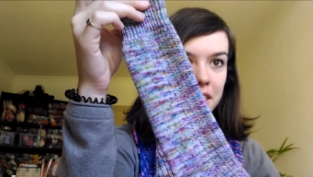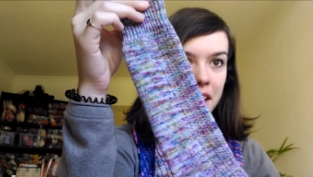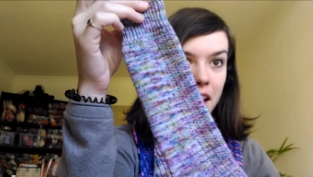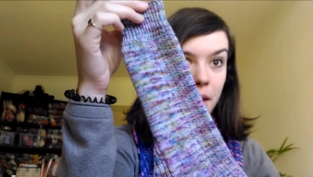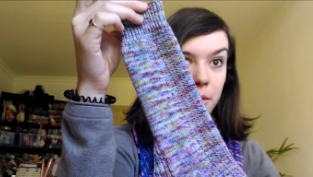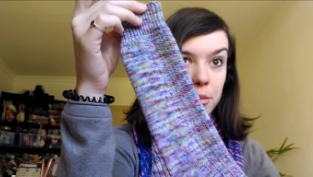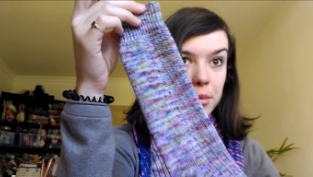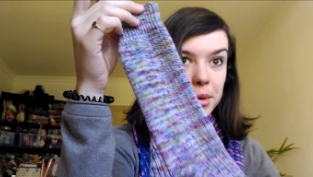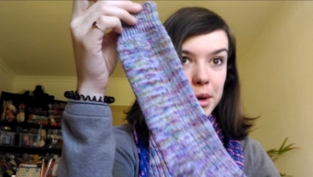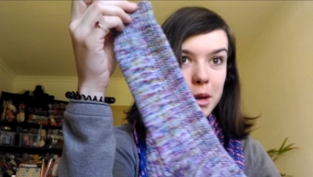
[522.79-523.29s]
I
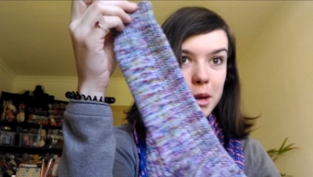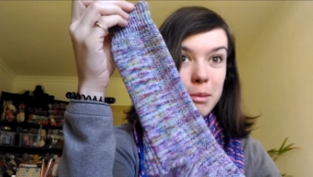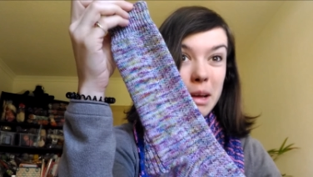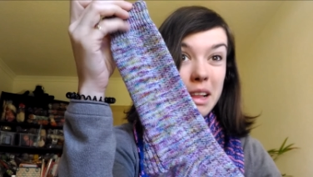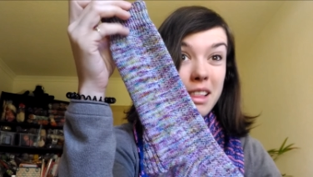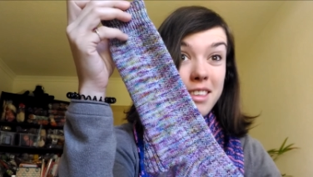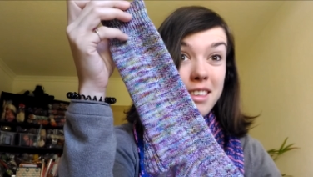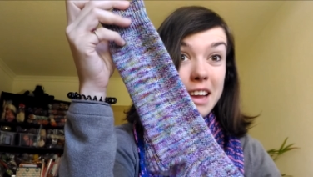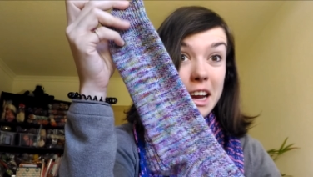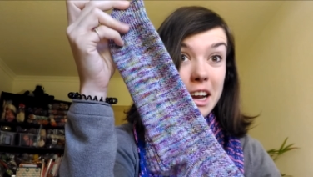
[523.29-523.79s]
would
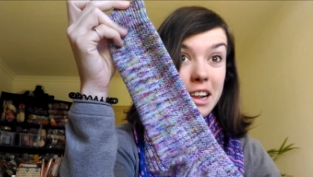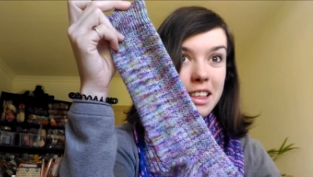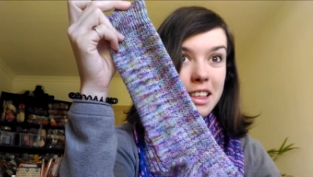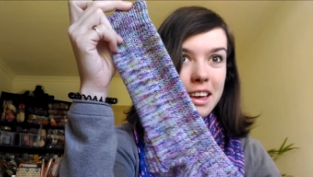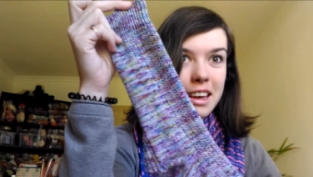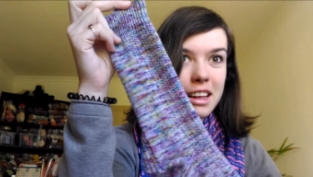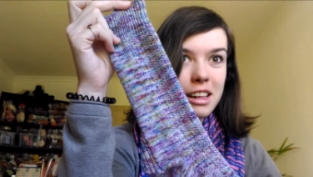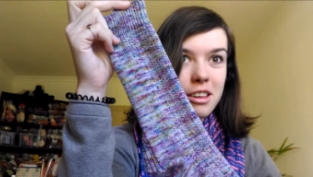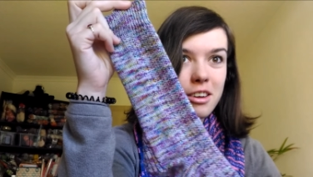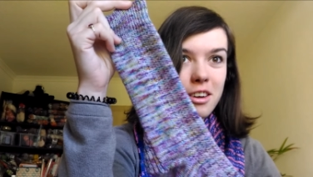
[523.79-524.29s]
recommend starting the
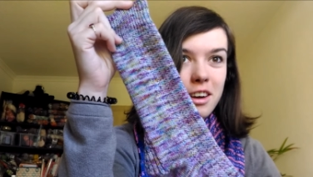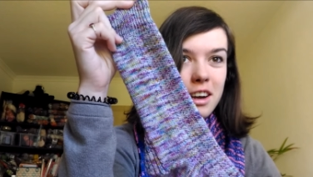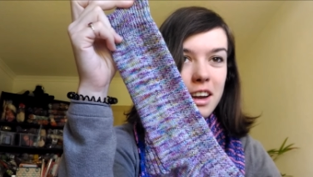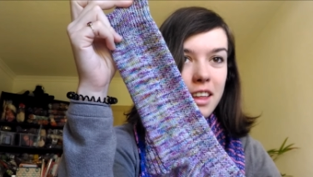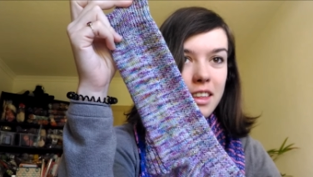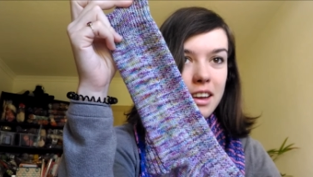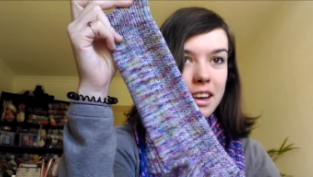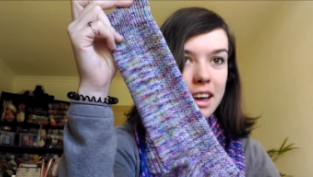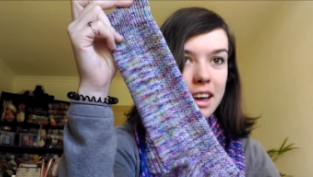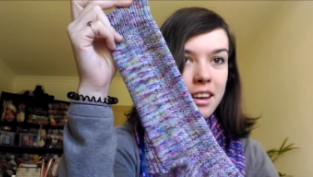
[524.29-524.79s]
heel earlier
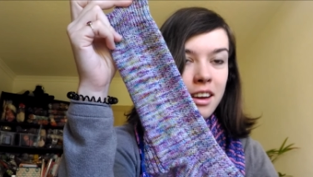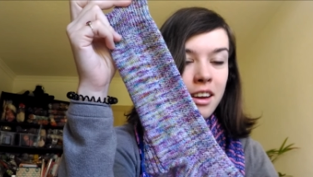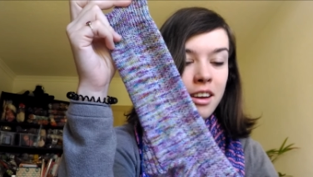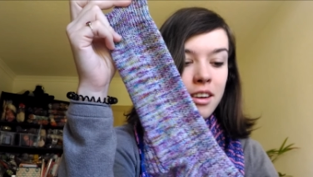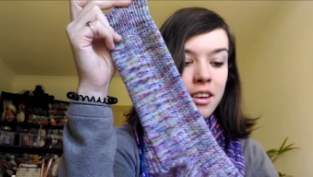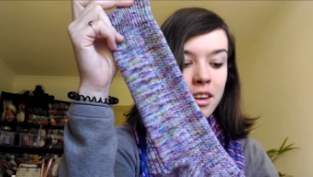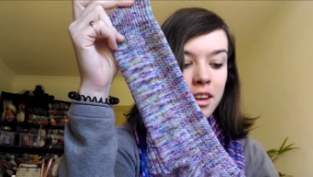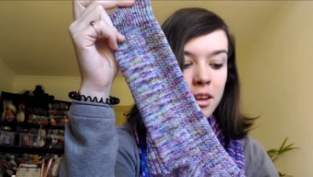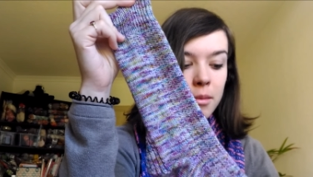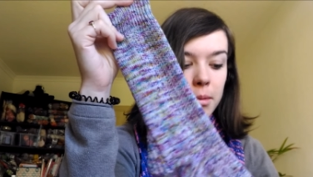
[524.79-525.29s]
than I did
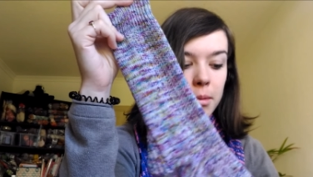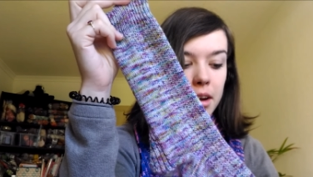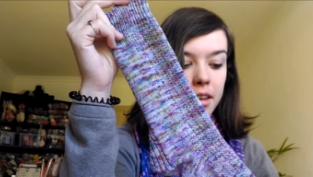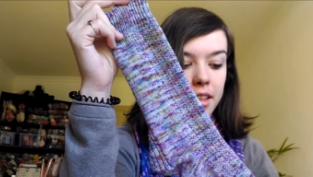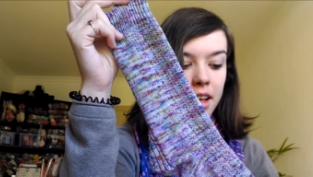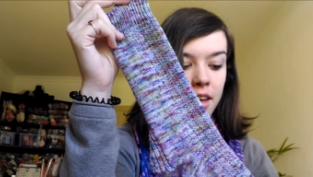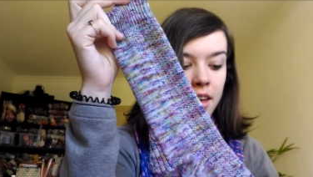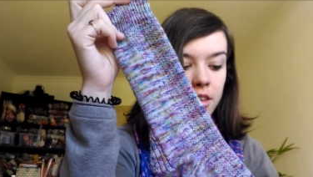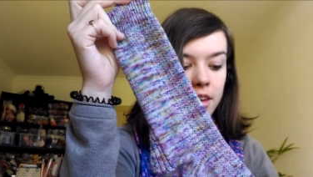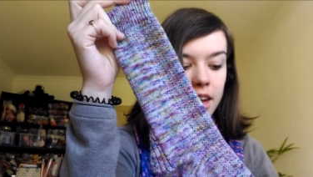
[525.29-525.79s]
because
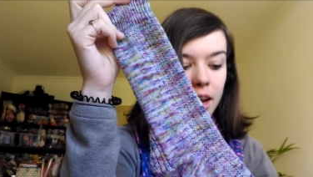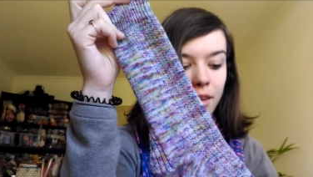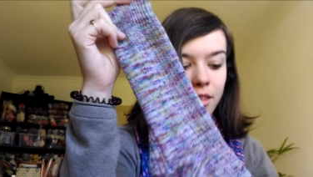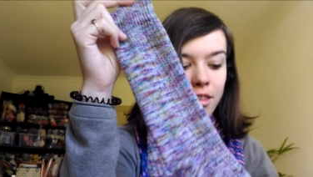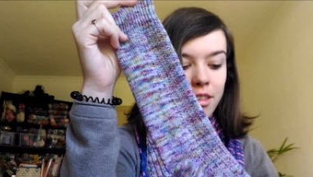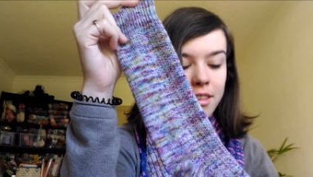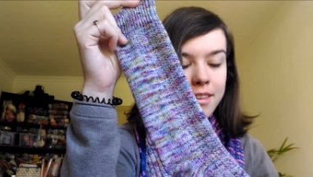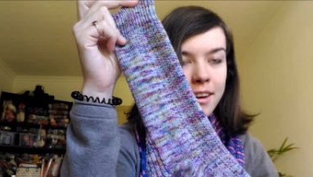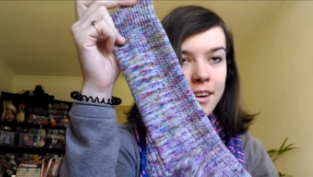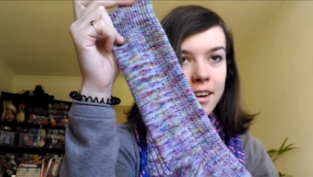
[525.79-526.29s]
I thought I was
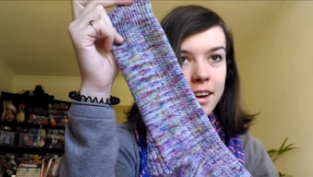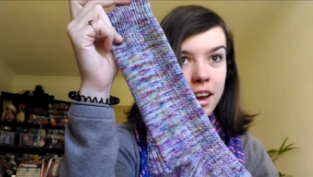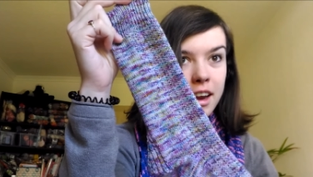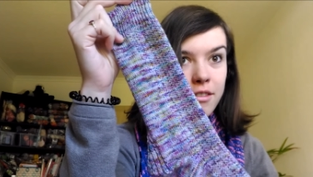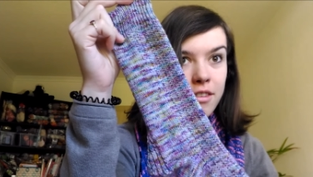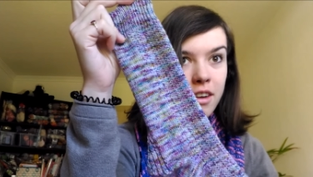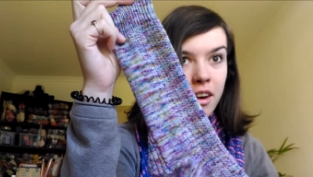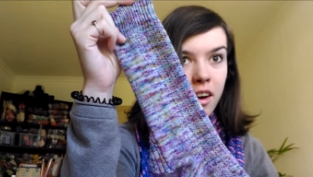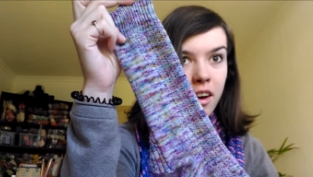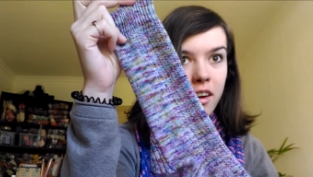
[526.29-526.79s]
starting it
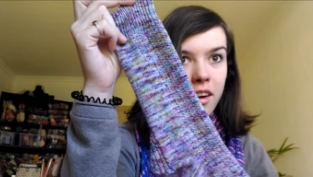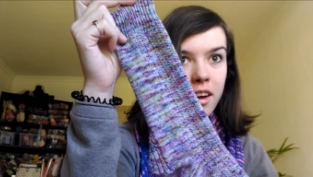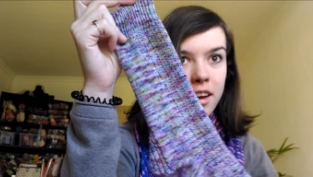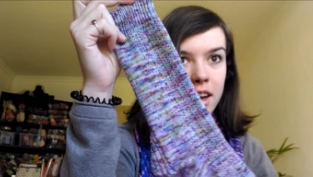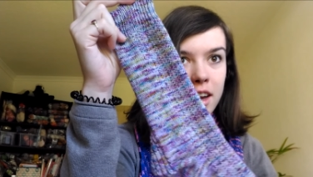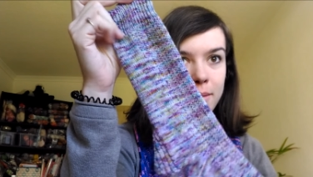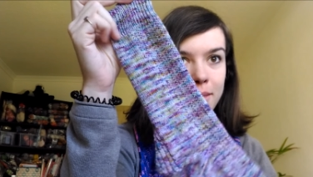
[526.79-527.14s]
very early,